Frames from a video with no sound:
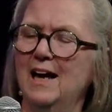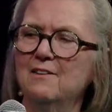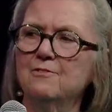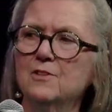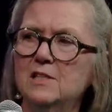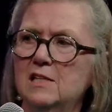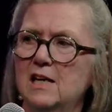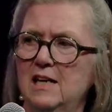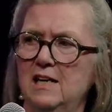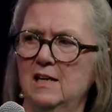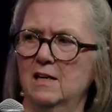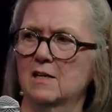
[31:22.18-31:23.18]

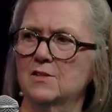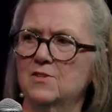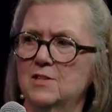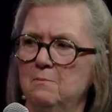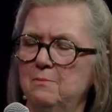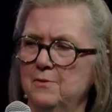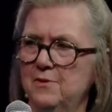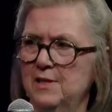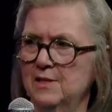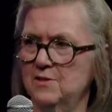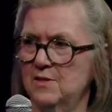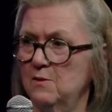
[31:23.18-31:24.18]
everyday simple
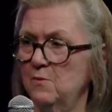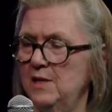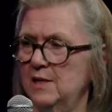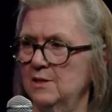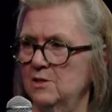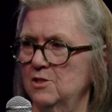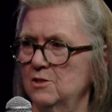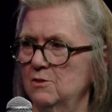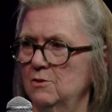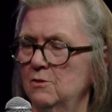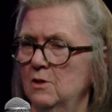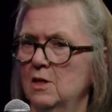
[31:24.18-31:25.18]
things that we can
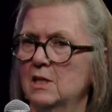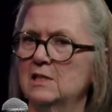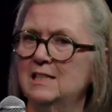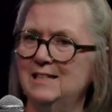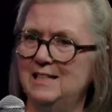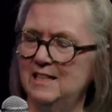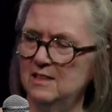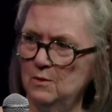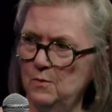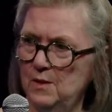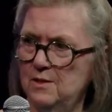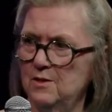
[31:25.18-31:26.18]
do to
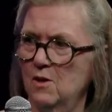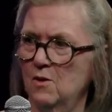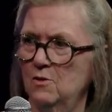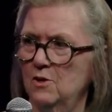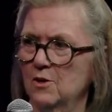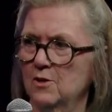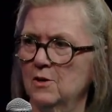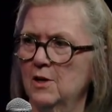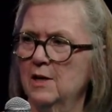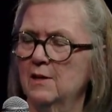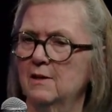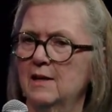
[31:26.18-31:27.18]
deal with the ogre,
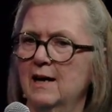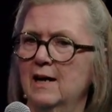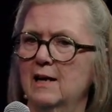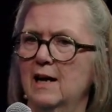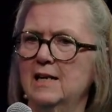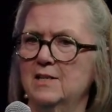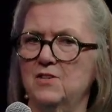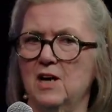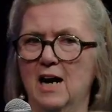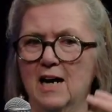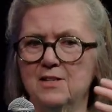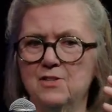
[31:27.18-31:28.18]
that is
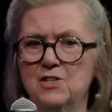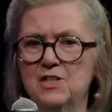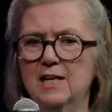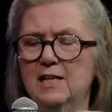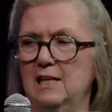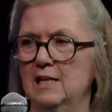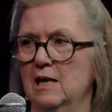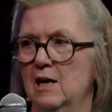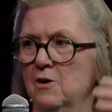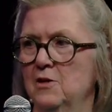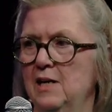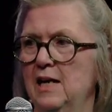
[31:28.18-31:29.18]
us taking
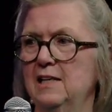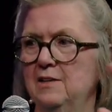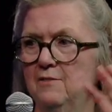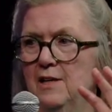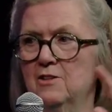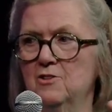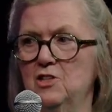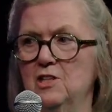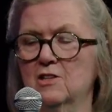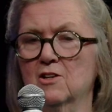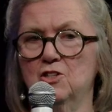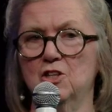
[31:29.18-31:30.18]
our negative
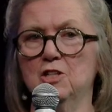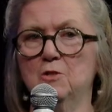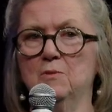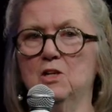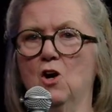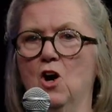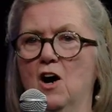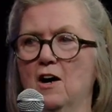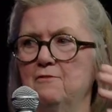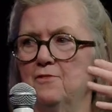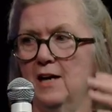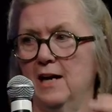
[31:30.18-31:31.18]
energy and our judgment
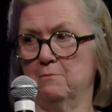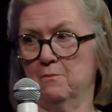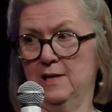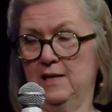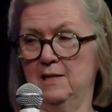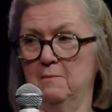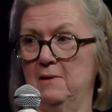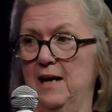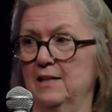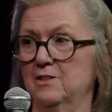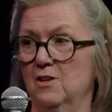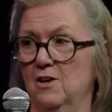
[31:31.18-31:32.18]
off that, bringing it
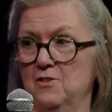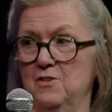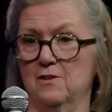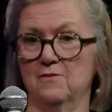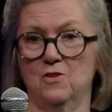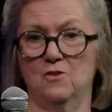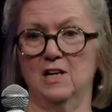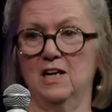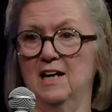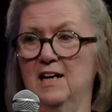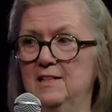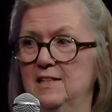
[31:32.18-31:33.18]
back to ourselves, going,
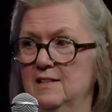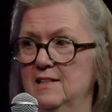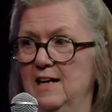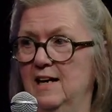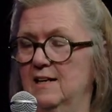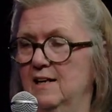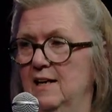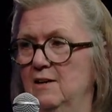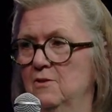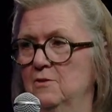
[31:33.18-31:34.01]
I did that, I